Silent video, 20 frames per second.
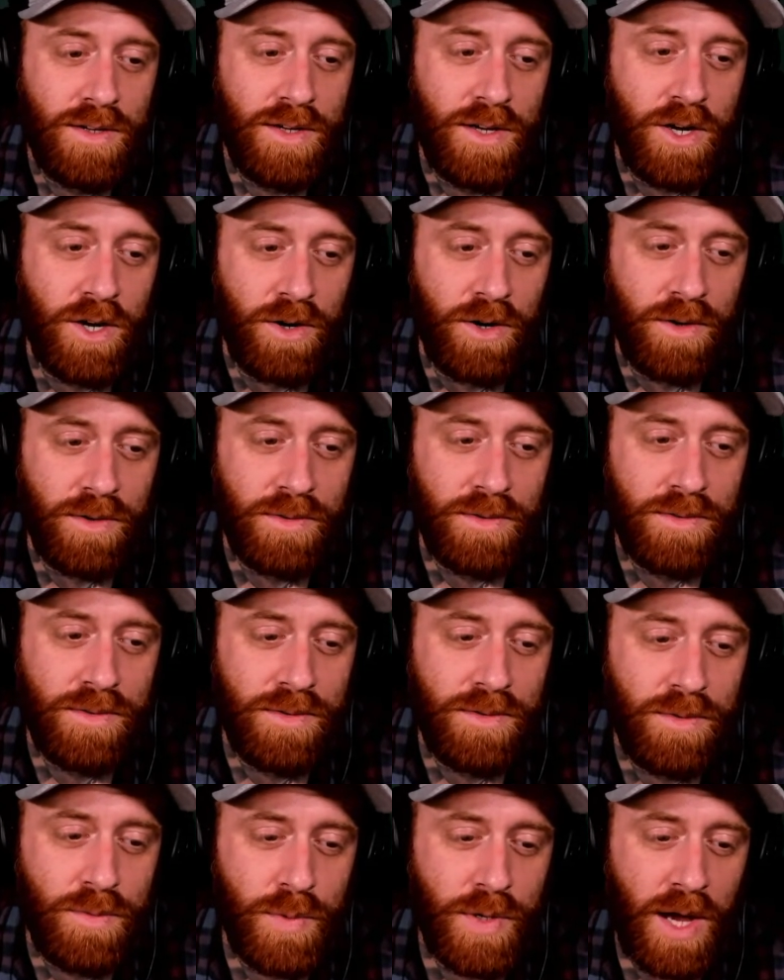Here,
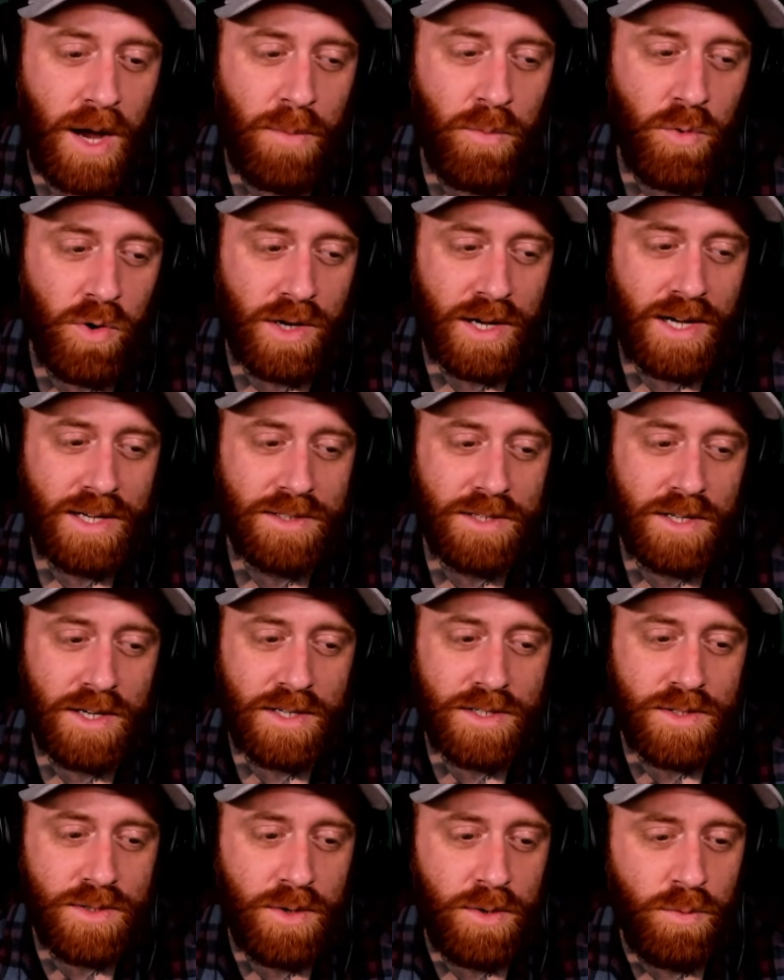we got more
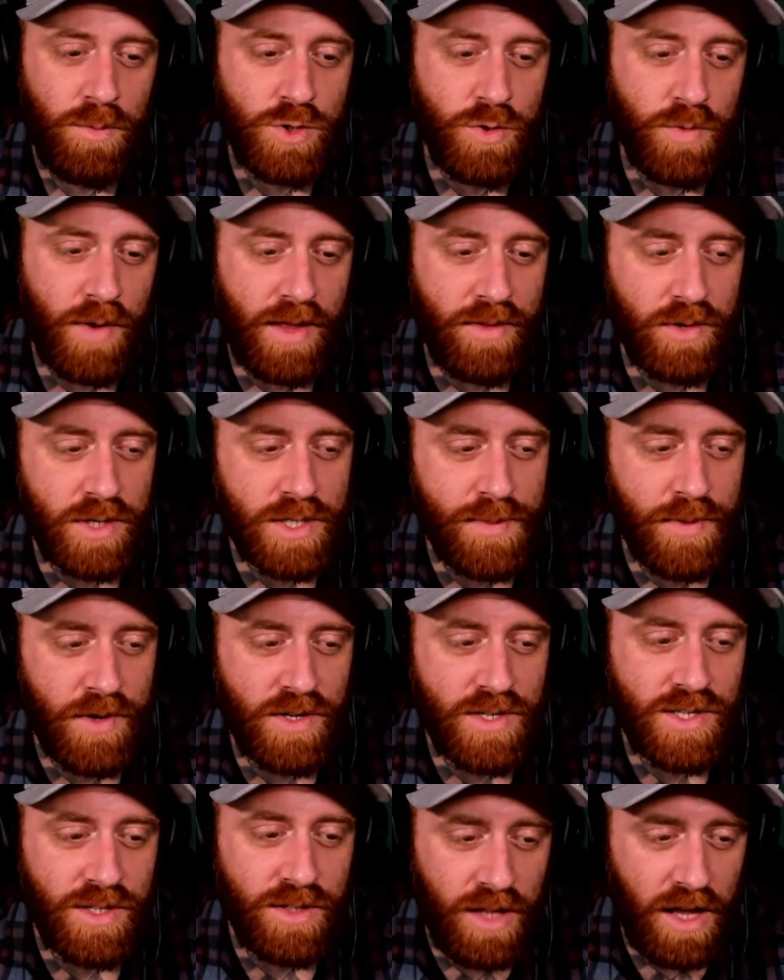context. Would you rather
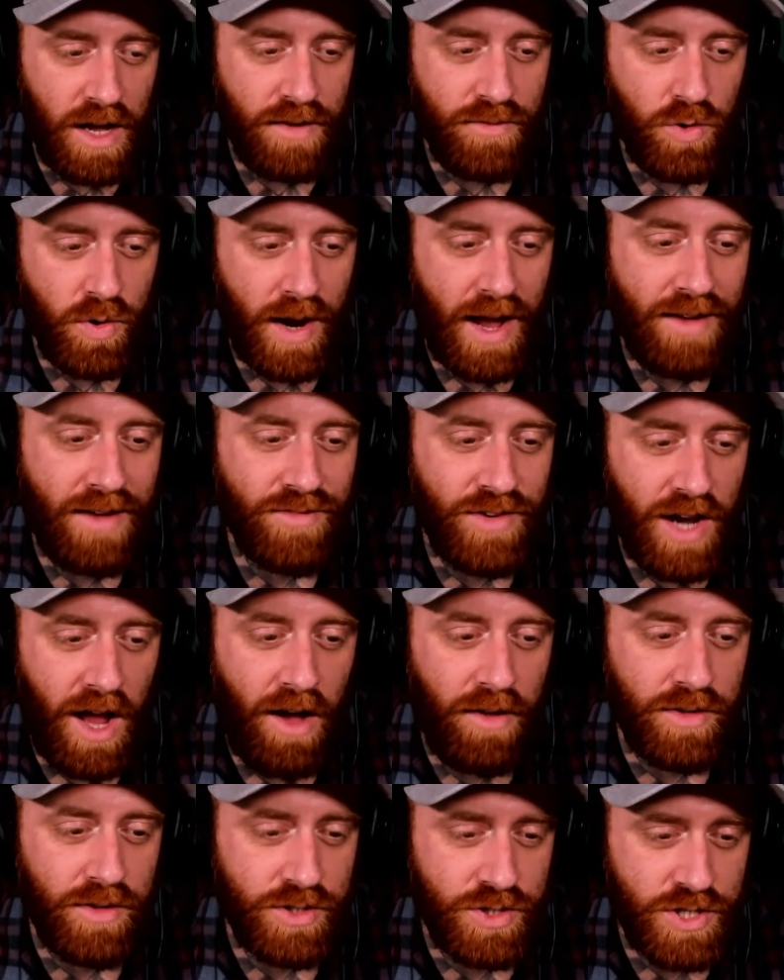experience love or have
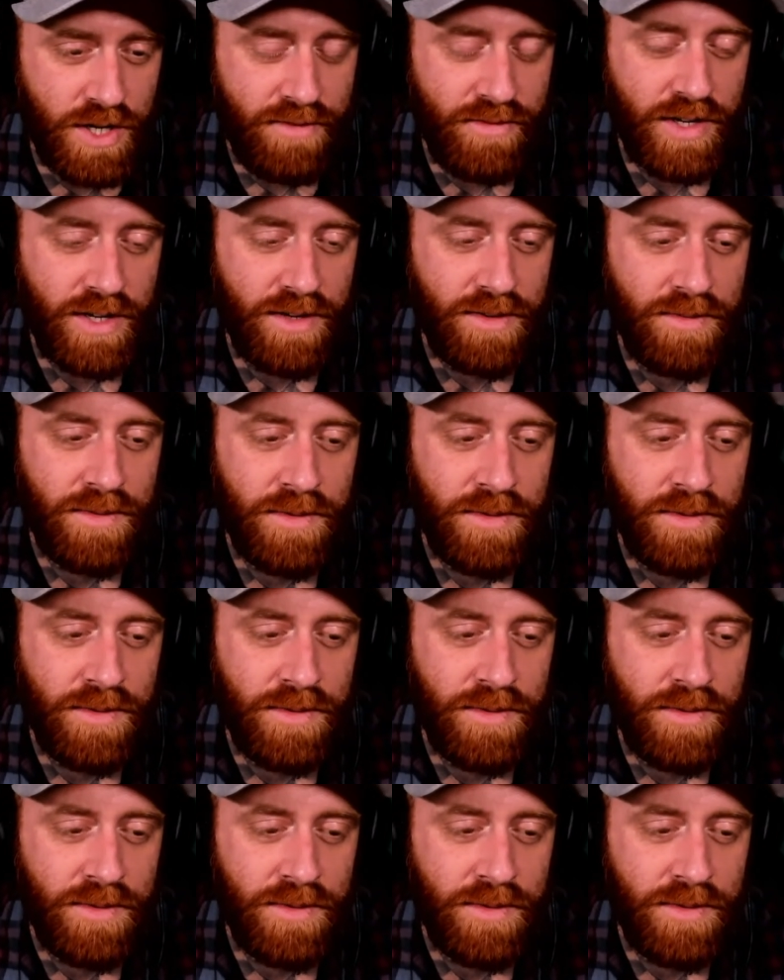knowledge of it?